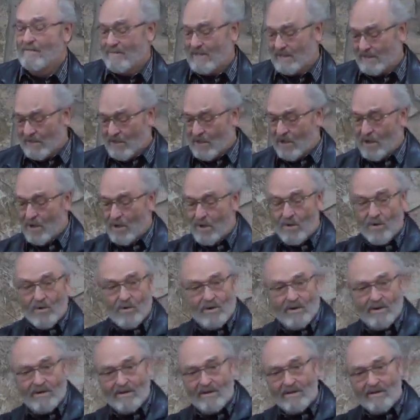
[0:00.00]
But the
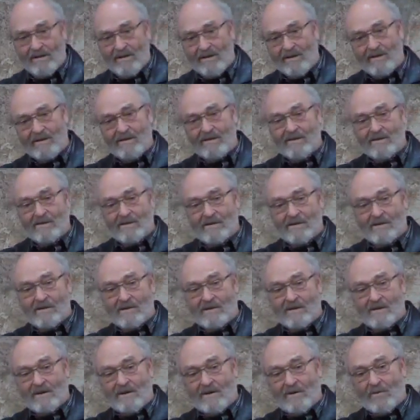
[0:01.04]
whole
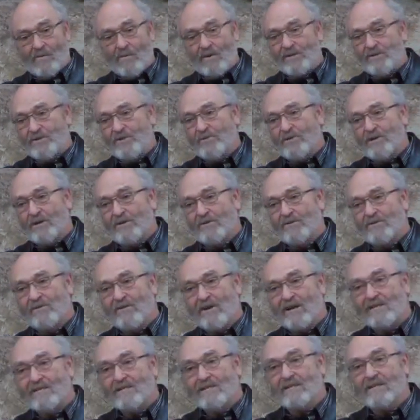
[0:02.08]
was you can
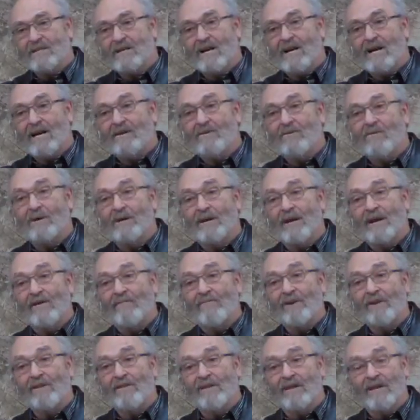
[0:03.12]
trust God when
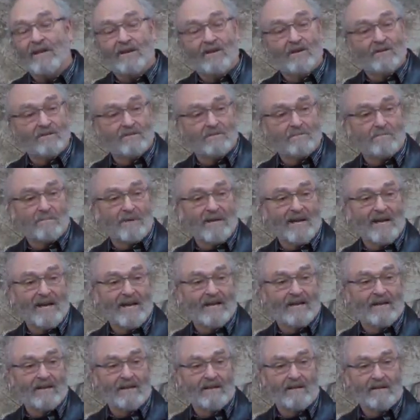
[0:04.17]
everything goes
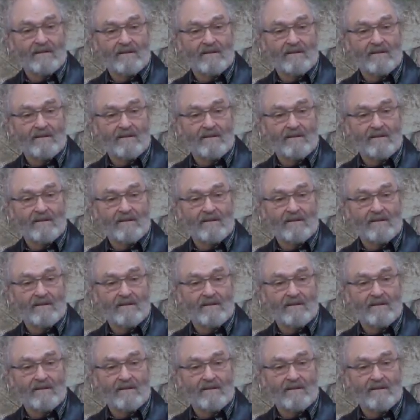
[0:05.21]
bad